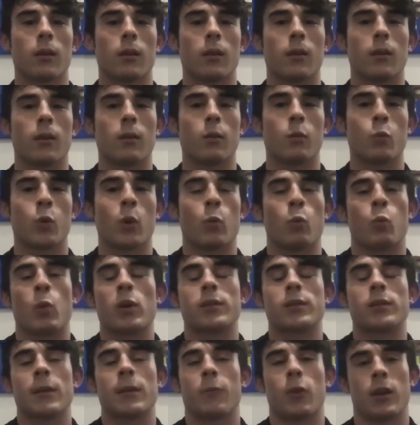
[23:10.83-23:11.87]
what, what's
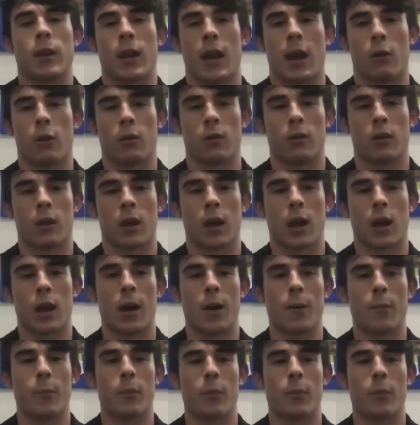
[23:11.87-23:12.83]
different now? Um,